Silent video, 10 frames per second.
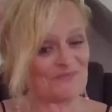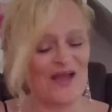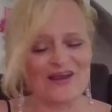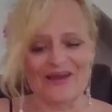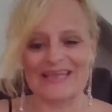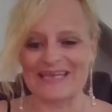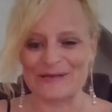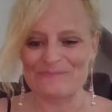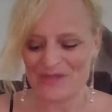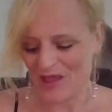I like it.
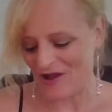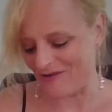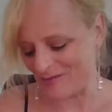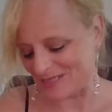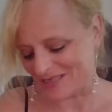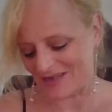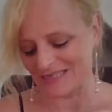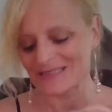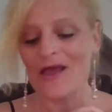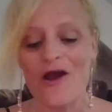All right, my
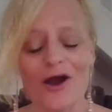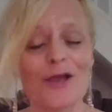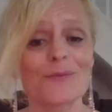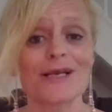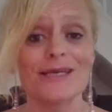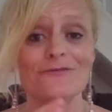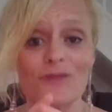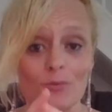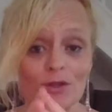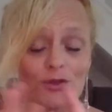darlings, I'm going to leave
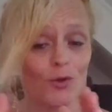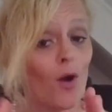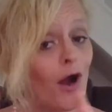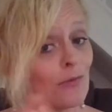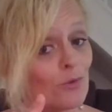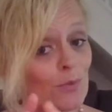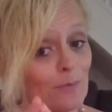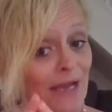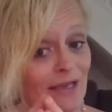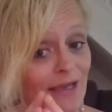that with you. I will be
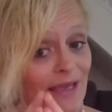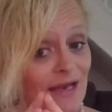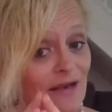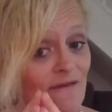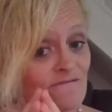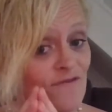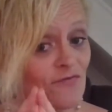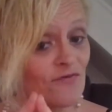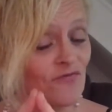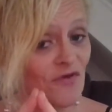back again
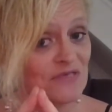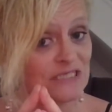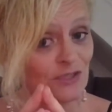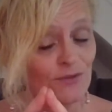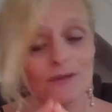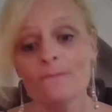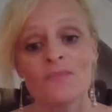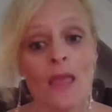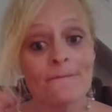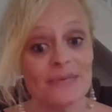very, very soon.
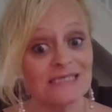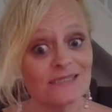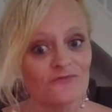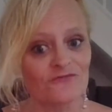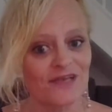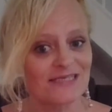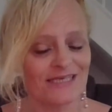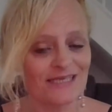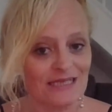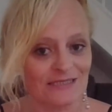Please don't forget
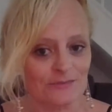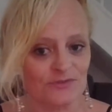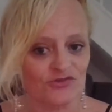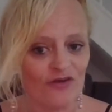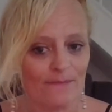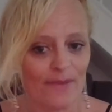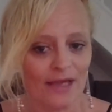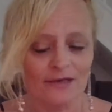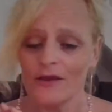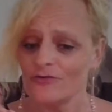to hit that subscribe
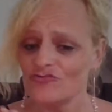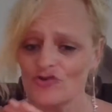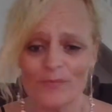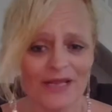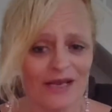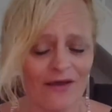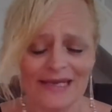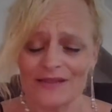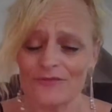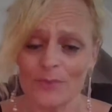button. Drop me a line
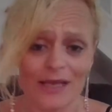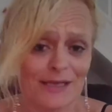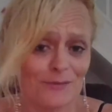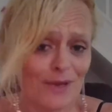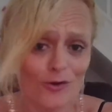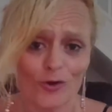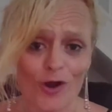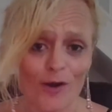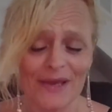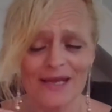either by email or
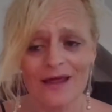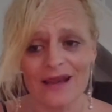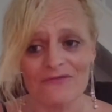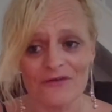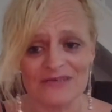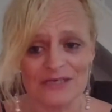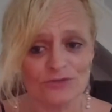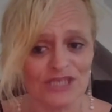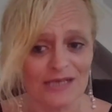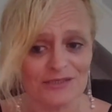comment. I love having little
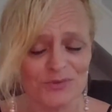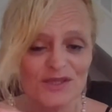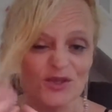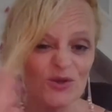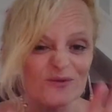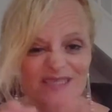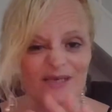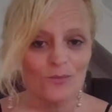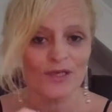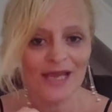chats with you,
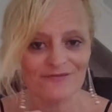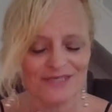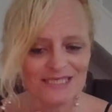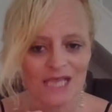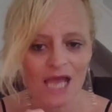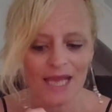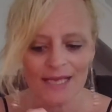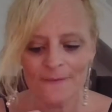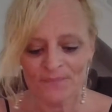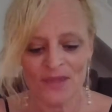seeing what you have to
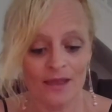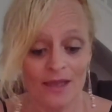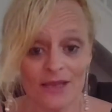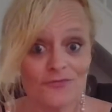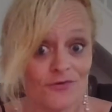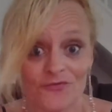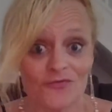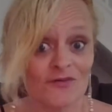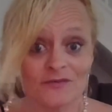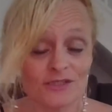say. Even
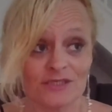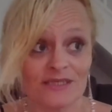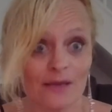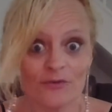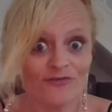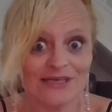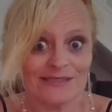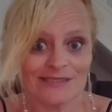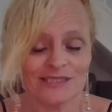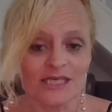if you just say I'm a
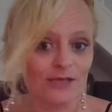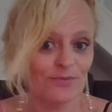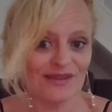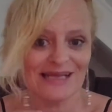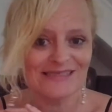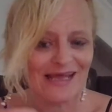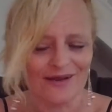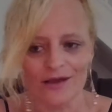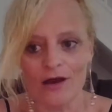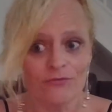crazy chick, put that
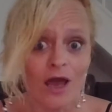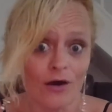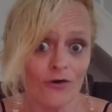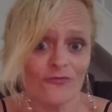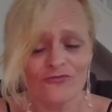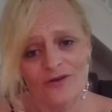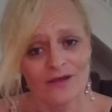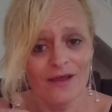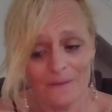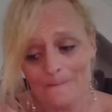down. I'll laugh,
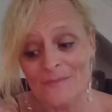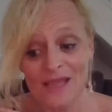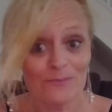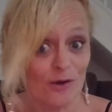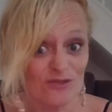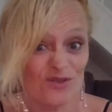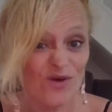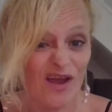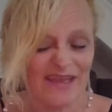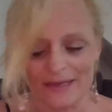but I'll still
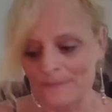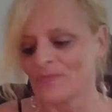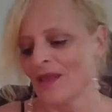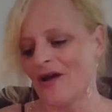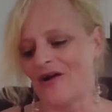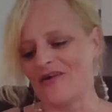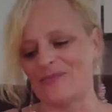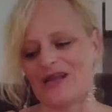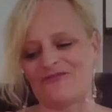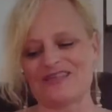like it. All right,
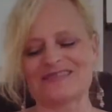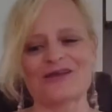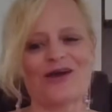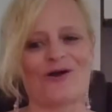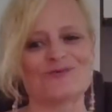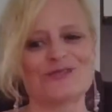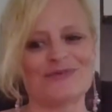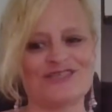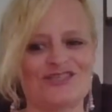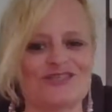my lovelies. I will
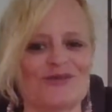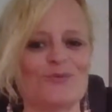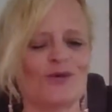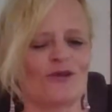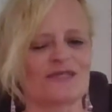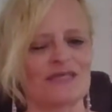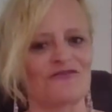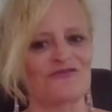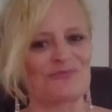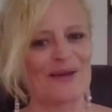speak to you soon. Lots of
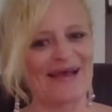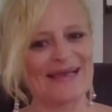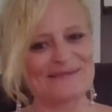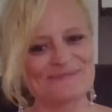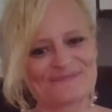love. Bye.